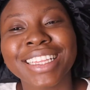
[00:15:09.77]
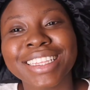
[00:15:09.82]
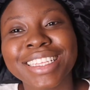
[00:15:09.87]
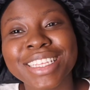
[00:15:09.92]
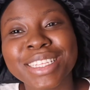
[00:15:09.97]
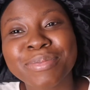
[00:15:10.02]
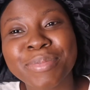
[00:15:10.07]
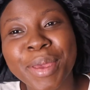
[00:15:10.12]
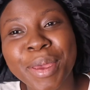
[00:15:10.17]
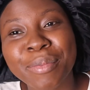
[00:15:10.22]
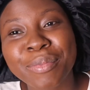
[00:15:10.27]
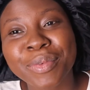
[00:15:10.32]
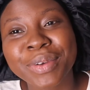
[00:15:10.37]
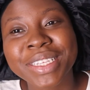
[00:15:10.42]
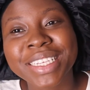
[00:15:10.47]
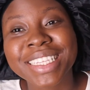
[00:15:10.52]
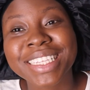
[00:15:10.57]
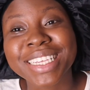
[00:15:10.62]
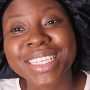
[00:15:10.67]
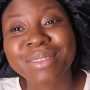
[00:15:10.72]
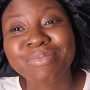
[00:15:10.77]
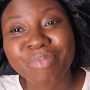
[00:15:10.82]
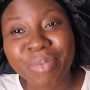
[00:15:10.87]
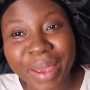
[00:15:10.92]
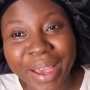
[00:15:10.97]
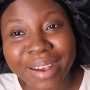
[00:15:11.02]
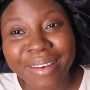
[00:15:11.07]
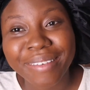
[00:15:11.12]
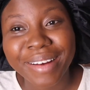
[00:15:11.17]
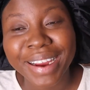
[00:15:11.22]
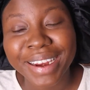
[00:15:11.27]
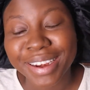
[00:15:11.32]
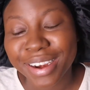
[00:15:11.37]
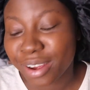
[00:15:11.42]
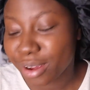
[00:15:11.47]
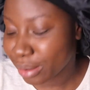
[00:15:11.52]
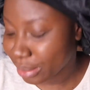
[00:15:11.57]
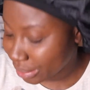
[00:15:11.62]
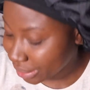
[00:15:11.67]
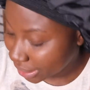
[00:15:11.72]
this babe, which is a speck right
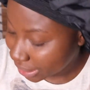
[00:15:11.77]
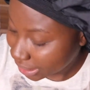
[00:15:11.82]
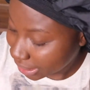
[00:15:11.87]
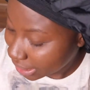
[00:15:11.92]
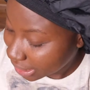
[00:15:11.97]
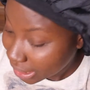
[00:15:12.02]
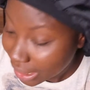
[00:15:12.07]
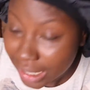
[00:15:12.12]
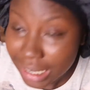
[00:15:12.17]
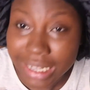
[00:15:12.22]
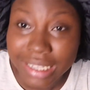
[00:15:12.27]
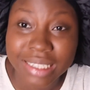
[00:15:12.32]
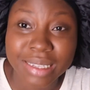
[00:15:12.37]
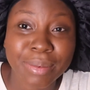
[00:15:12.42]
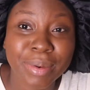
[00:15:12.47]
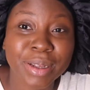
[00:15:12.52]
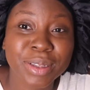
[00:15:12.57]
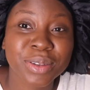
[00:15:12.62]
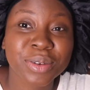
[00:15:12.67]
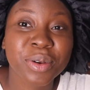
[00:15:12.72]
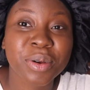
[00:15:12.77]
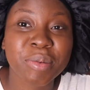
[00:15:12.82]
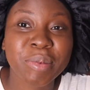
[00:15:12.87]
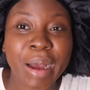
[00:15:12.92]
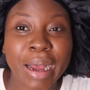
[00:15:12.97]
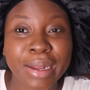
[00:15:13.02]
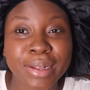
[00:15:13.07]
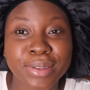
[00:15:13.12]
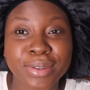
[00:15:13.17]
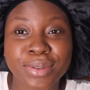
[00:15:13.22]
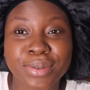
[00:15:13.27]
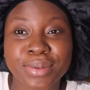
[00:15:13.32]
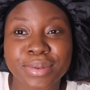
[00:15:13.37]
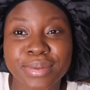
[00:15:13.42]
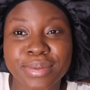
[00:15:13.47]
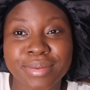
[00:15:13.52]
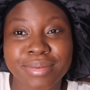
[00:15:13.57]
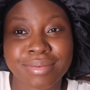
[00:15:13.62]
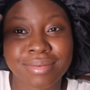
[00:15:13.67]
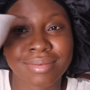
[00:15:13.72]
now, is about to go back to
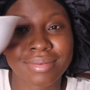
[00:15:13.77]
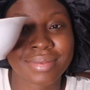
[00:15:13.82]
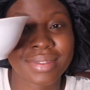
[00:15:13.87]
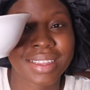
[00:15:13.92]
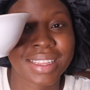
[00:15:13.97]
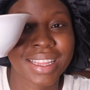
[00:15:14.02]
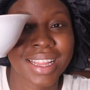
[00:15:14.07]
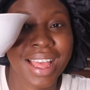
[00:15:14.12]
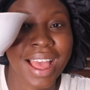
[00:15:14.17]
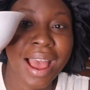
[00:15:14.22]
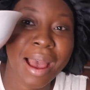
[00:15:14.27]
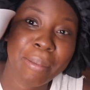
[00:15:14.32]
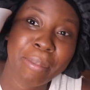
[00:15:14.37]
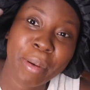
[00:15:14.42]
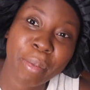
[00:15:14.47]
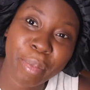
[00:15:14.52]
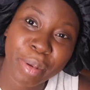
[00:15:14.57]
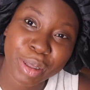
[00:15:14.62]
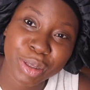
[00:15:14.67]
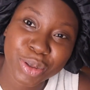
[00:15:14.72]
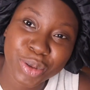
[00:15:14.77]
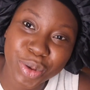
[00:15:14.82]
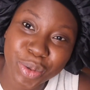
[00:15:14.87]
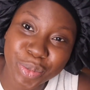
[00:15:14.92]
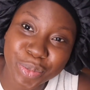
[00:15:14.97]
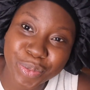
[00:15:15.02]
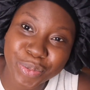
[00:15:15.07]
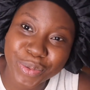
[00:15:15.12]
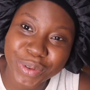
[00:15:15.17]
her Peppersoup.